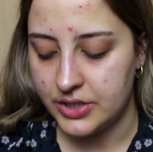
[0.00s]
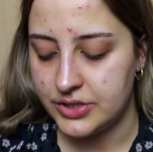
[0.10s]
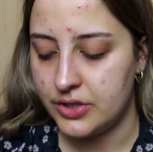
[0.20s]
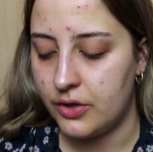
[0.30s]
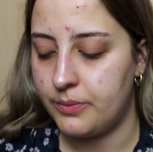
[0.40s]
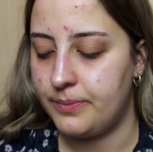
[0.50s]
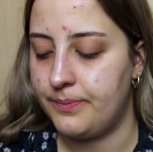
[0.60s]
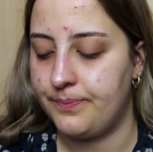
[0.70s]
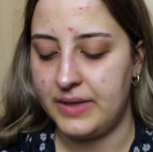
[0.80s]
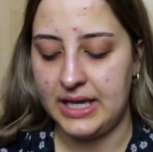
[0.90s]
So
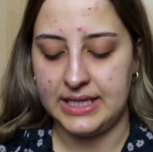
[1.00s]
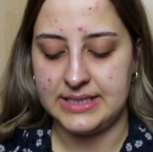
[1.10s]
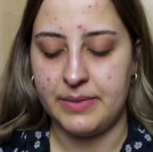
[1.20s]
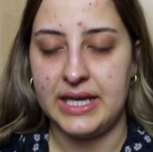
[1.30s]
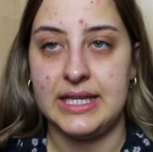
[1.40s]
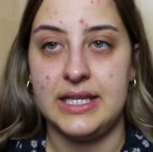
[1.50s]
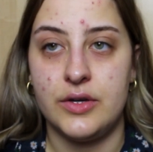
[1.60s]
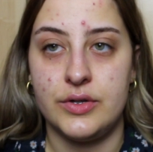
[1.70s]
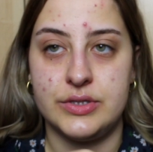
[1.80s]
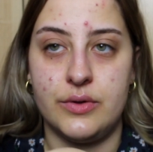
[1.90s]
it's by
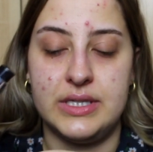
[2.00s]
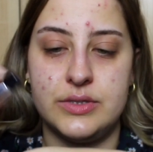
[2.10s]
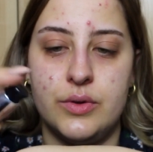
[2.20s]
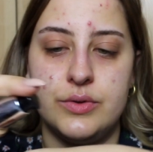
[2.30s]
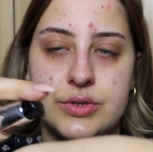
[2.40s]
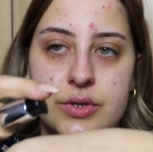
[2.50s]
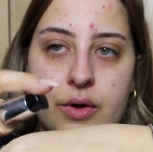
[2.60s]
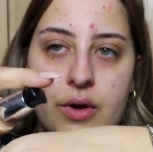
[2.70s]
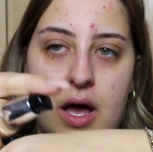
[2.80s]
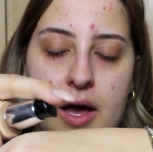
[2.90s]
Kiko, so it's also
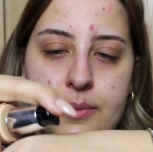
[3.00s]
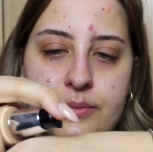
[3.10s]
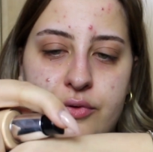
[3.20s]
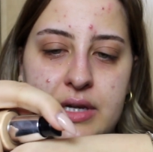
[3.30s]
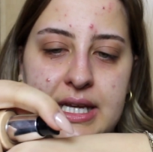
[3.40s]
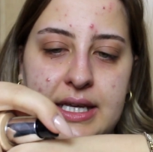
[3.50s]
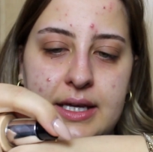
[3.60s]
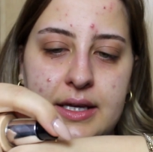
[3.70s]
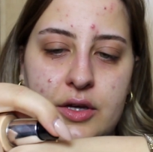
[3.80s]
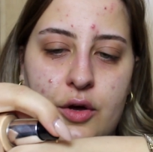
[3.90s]

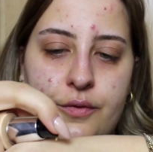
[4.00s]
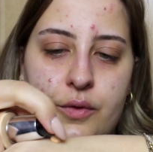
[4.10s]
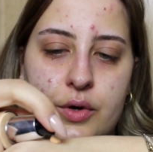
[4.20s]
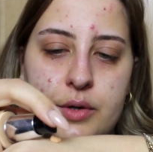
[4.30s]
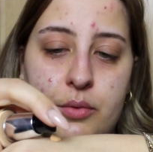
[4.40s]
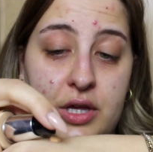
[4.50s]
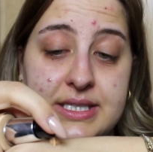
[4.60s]
pretty affordable.